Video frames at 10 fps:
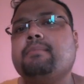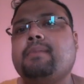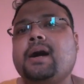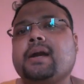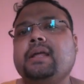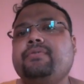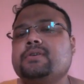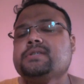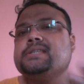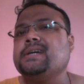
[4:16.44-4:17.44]
the market, if you
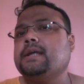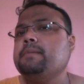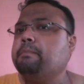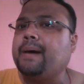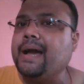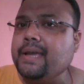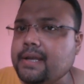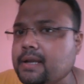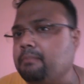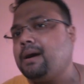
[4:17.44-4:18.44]
see sudden buying
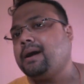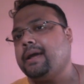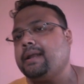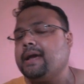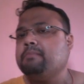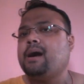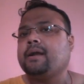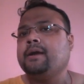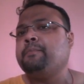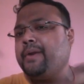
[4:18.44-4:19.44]
in the market and
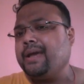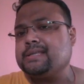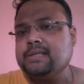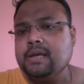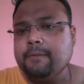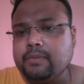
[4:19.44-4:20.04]
market breaks